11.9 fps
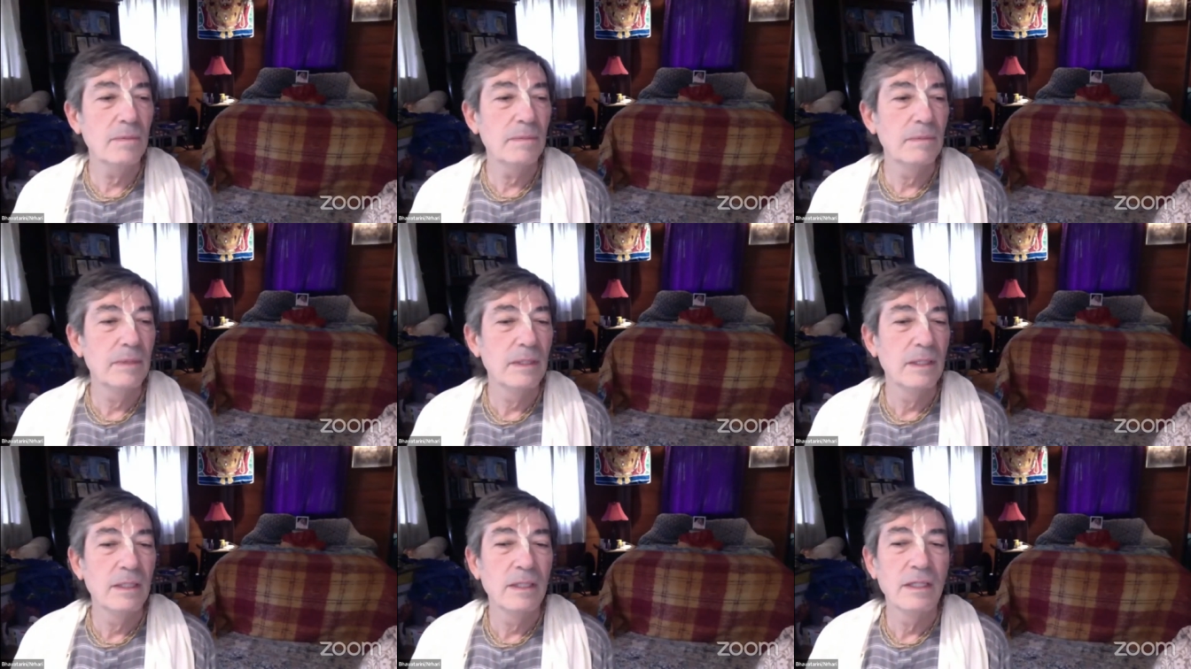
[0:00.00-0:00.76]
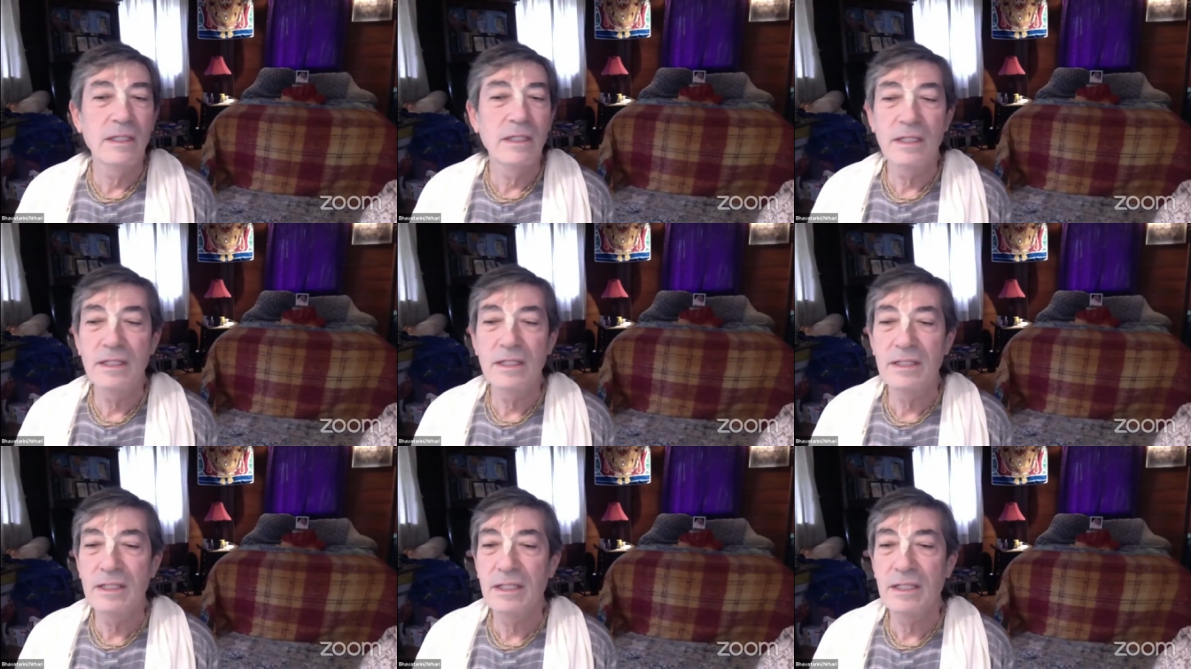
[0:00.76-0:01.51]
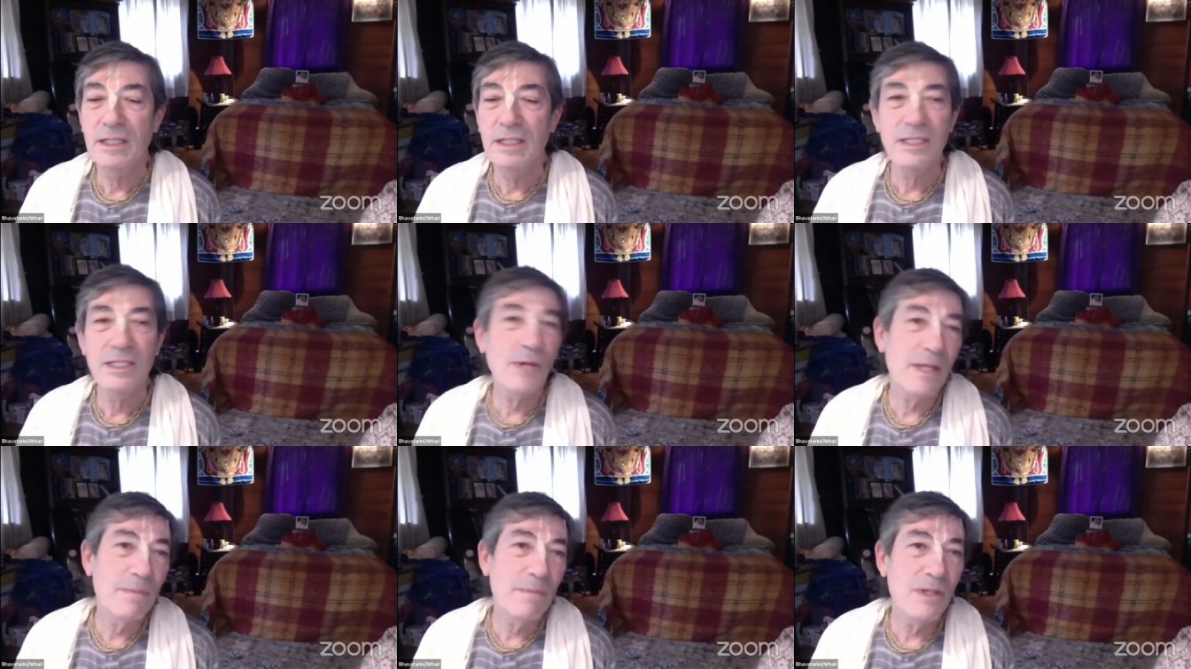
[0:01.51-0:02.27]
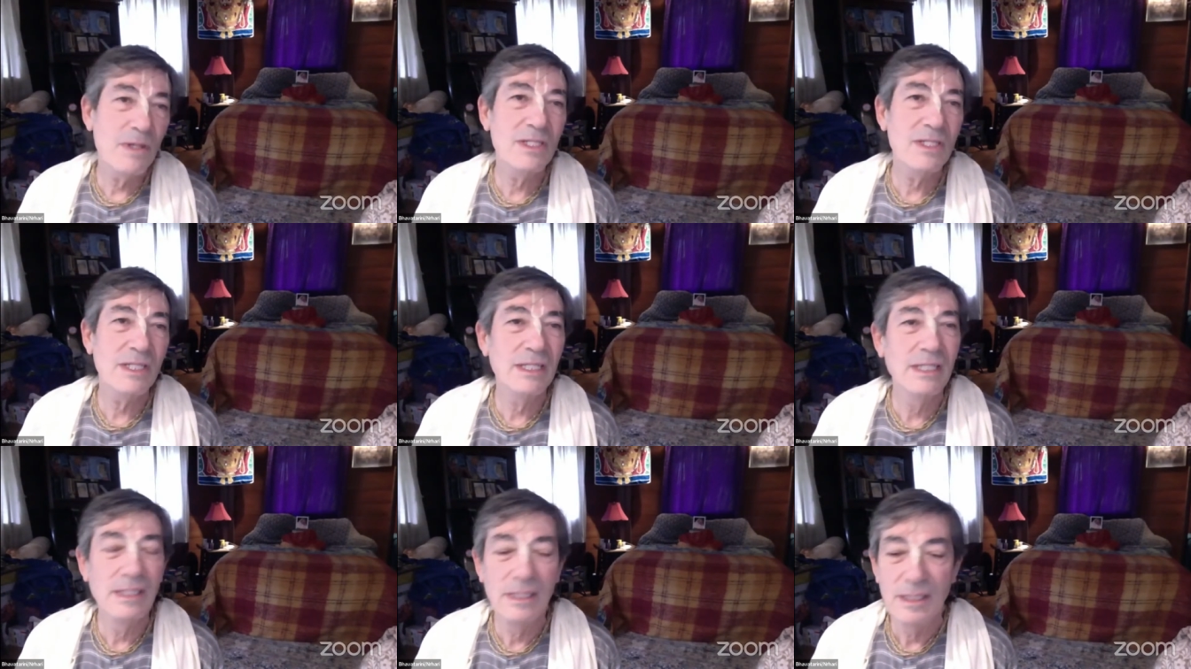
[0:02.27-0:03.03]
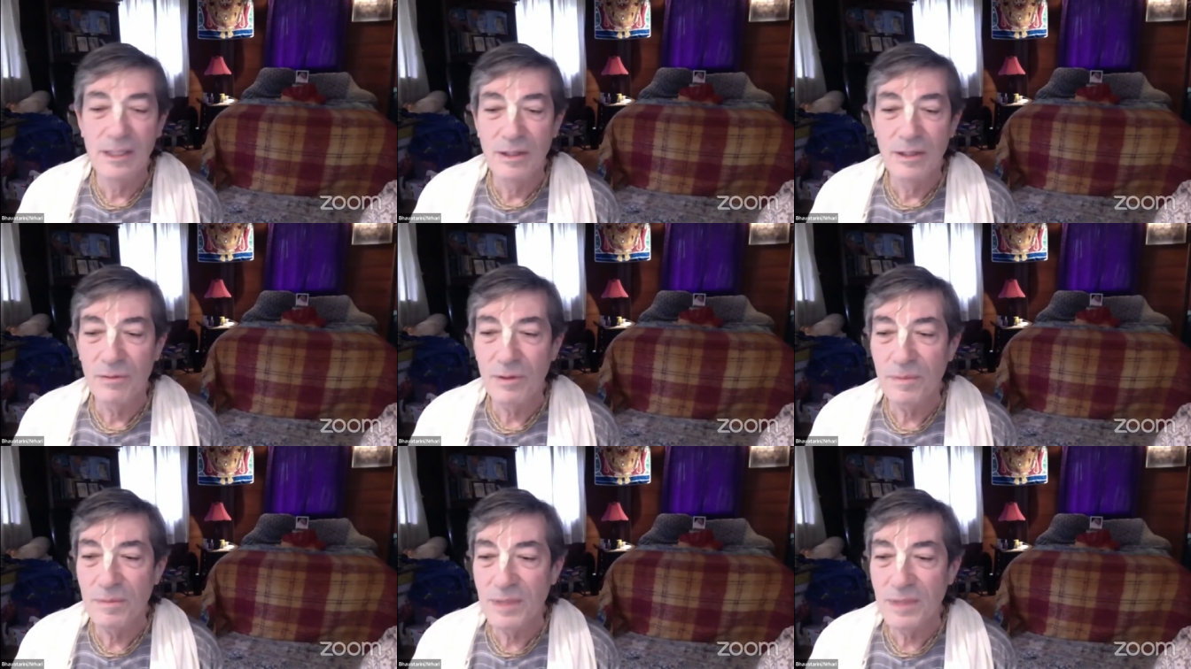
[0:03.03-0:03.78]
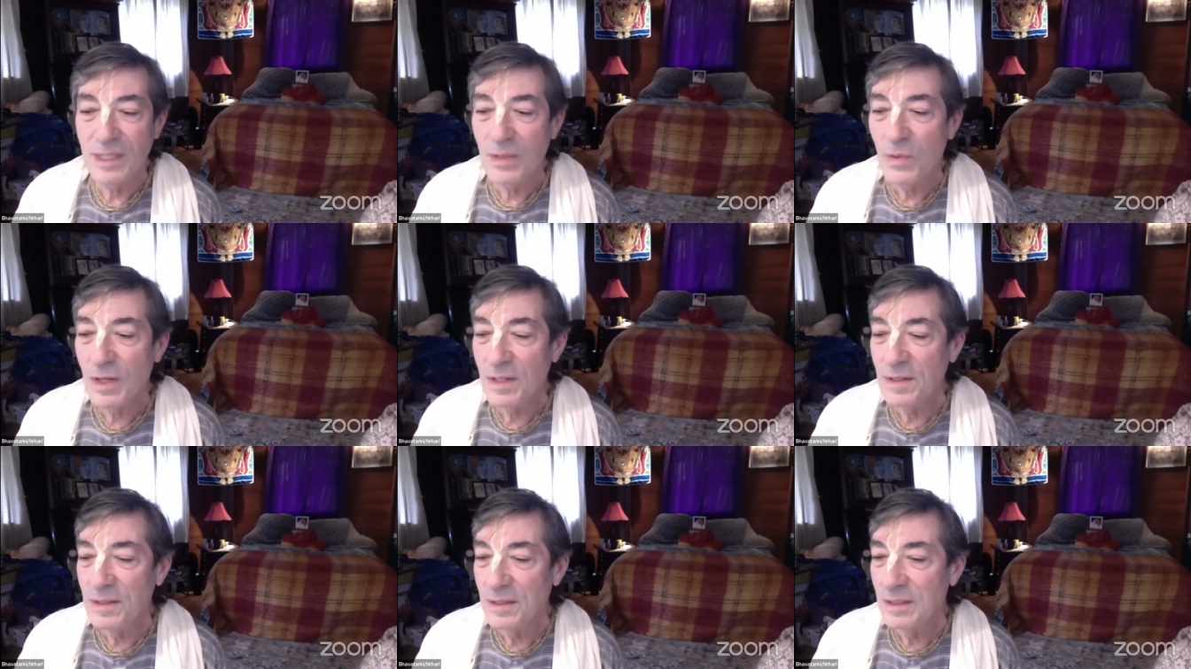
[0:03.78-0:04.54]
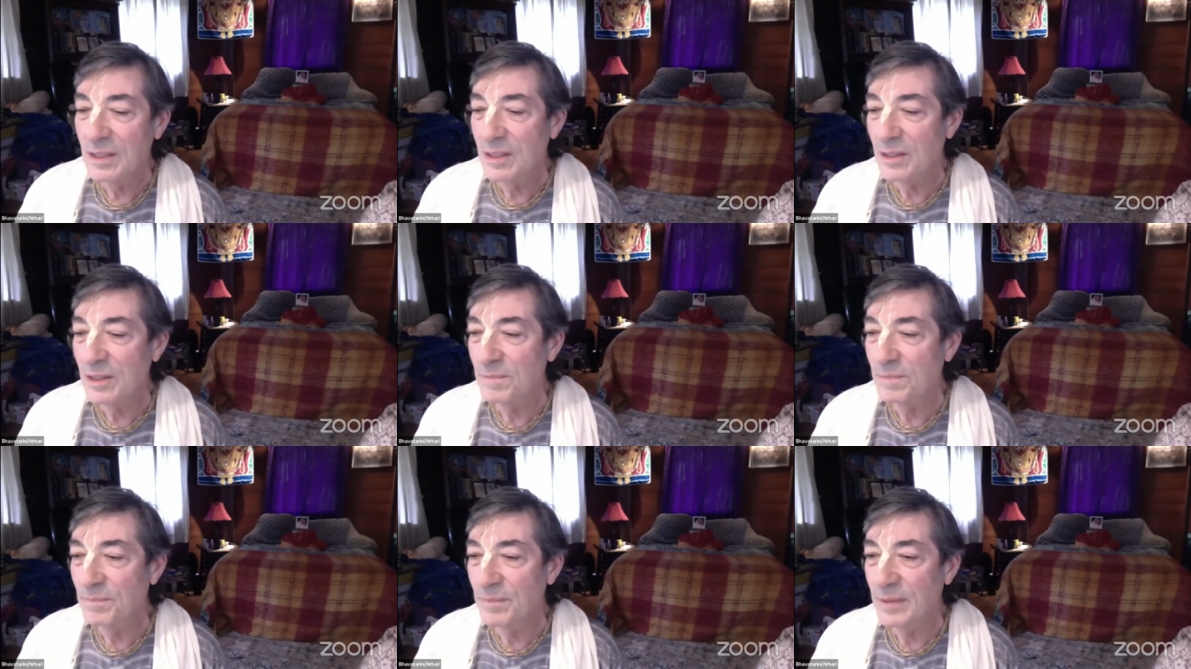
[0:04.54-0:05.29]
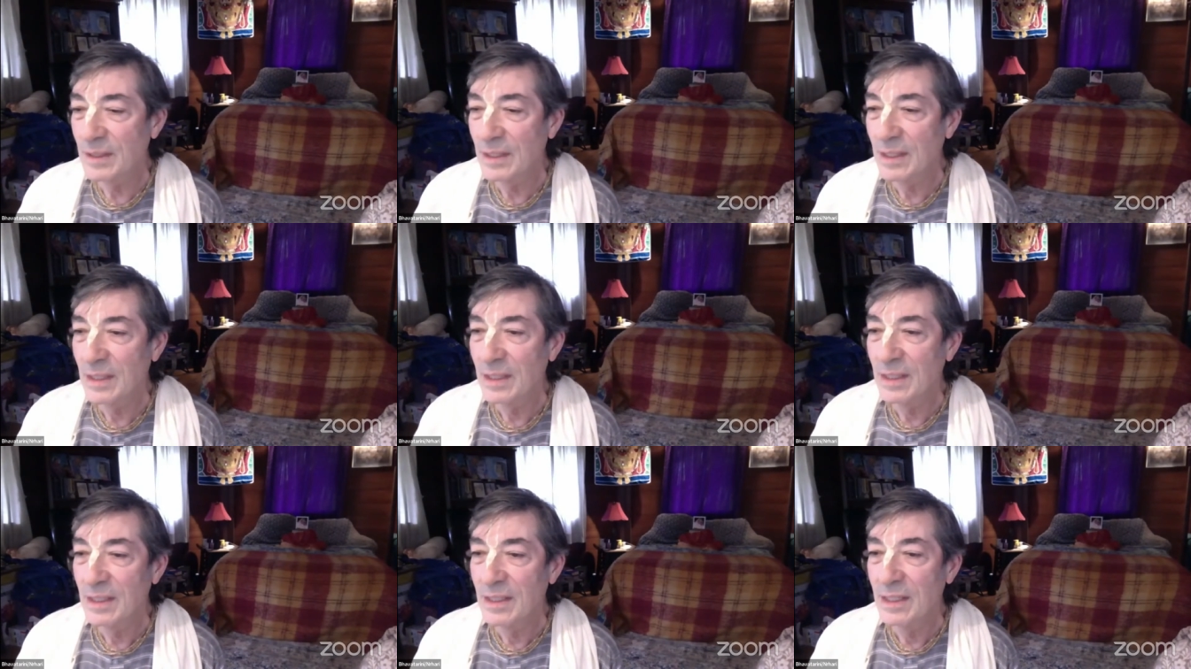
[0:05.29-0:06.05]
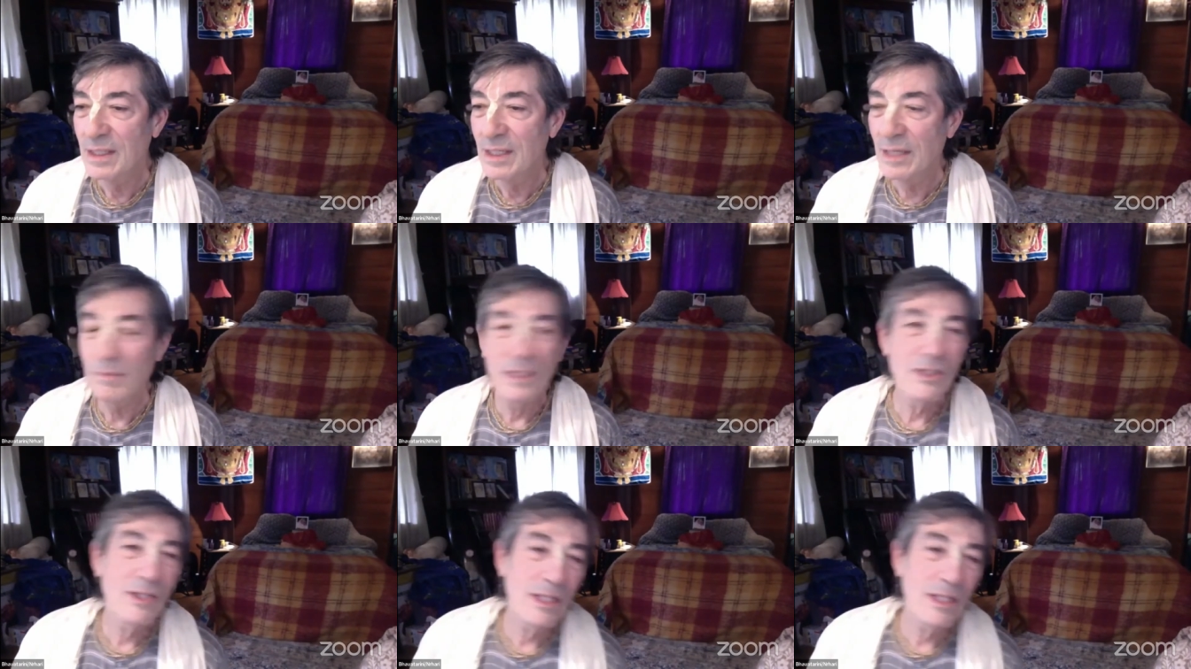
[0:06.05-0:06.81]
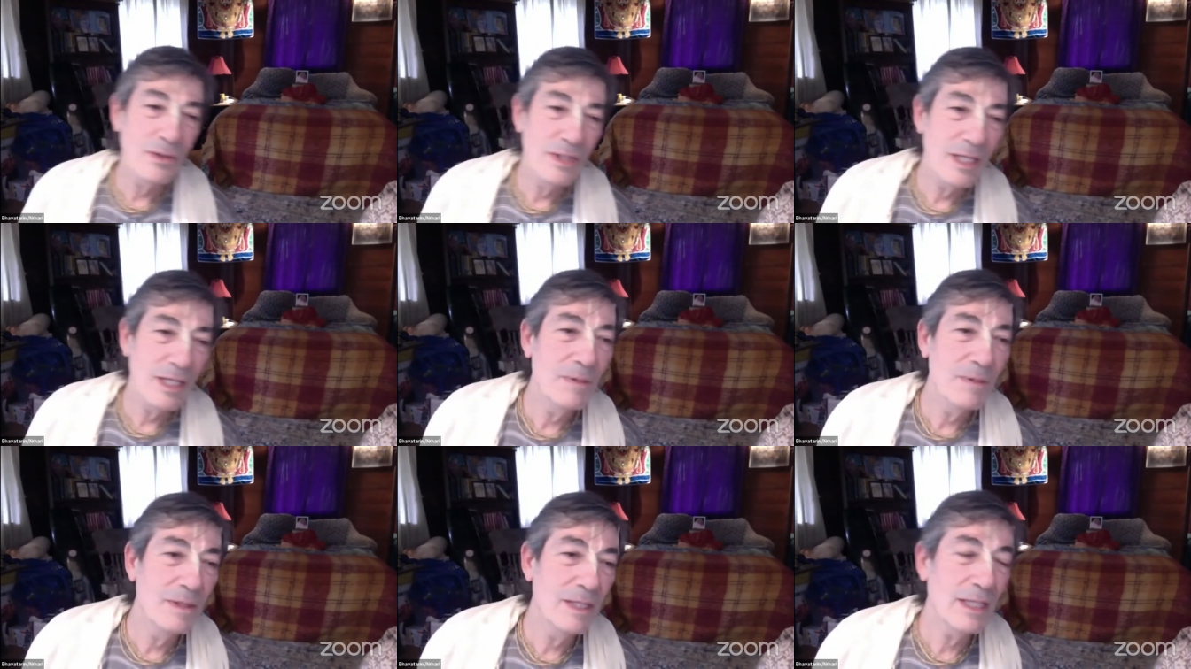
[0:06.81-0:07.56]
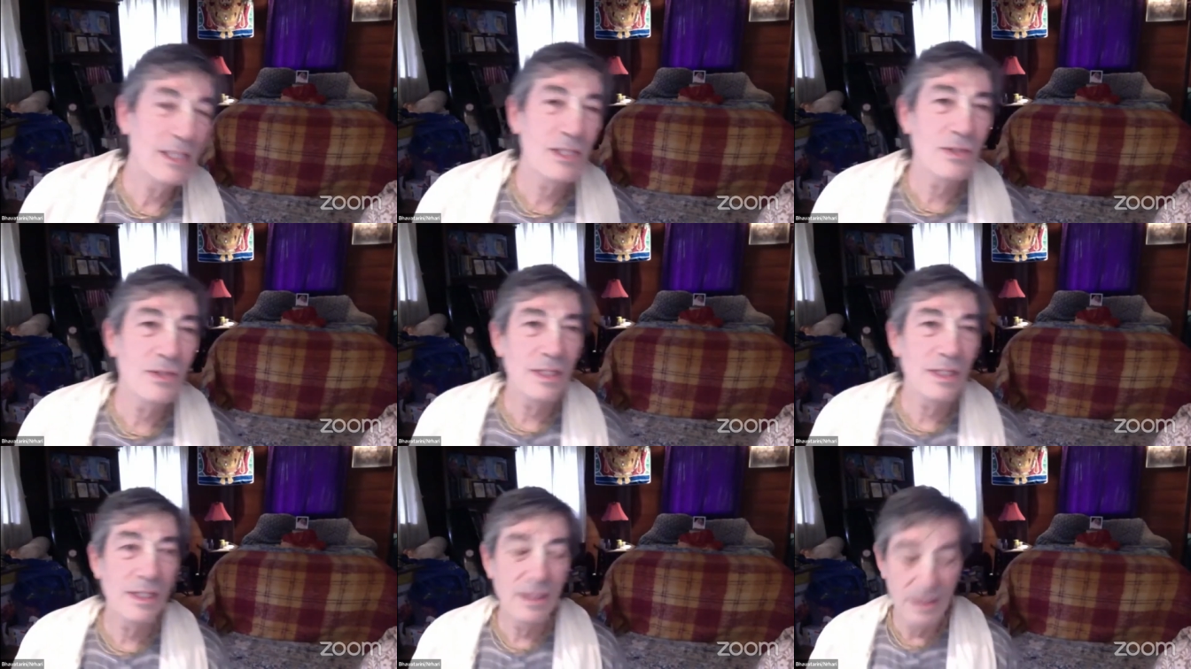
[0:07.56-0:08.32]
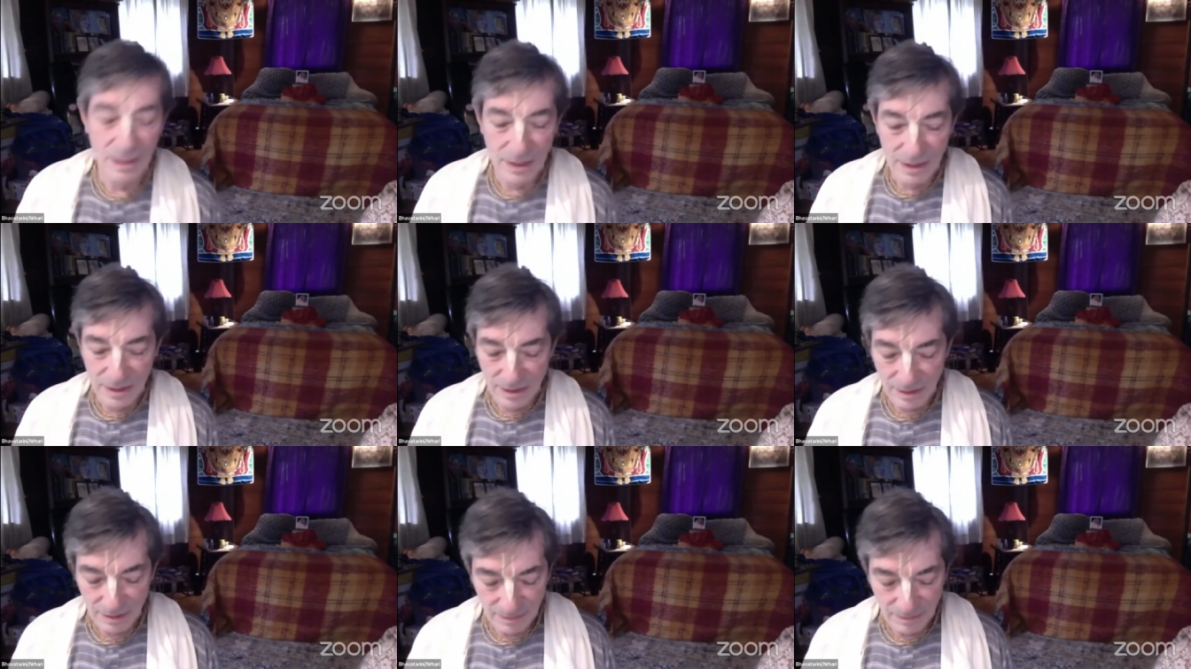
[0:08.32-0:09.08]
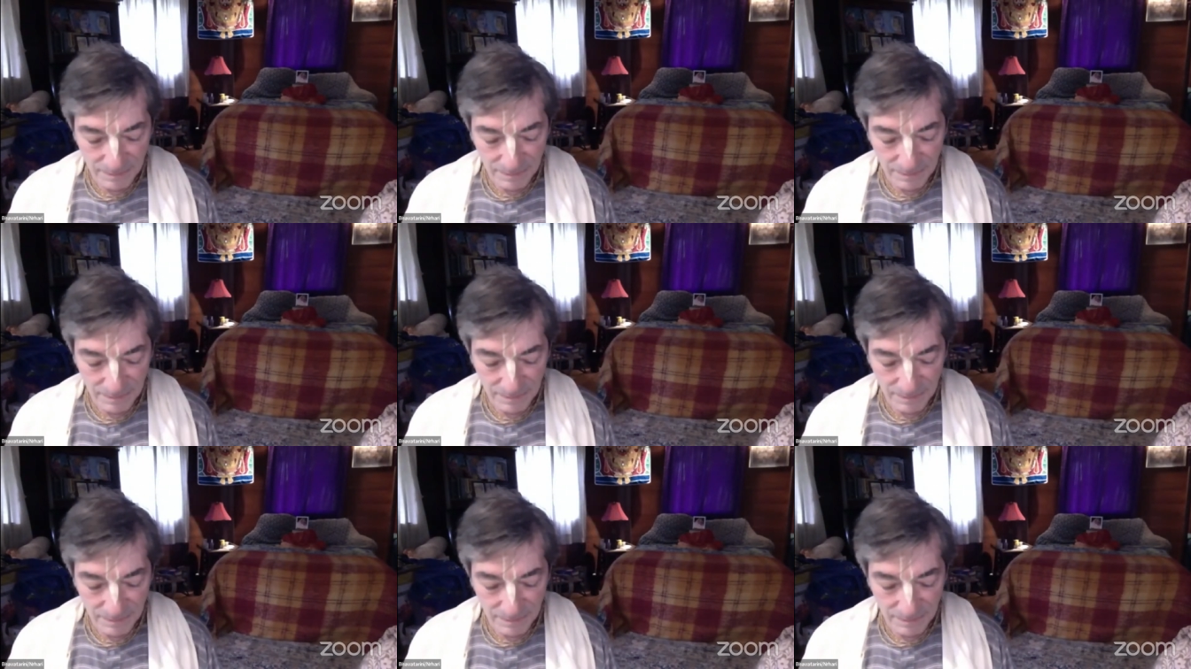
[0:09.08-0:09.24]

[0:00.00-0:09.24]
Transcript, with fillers: um, in His great mercy, from day one, um, Ametra Gurudev, thanks to the um,